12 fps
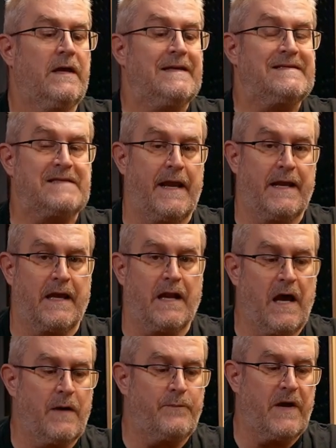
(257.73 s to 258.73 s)
setting it
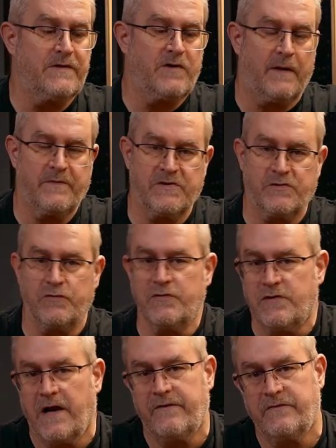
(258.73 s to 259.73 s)
up, I dropped a
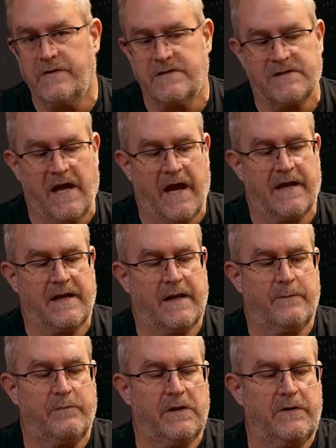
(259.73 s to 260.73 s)
screwdriver inside
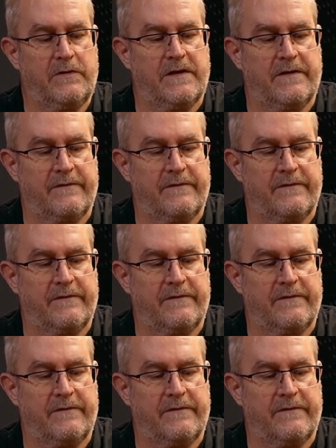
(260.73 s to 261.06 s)
and blew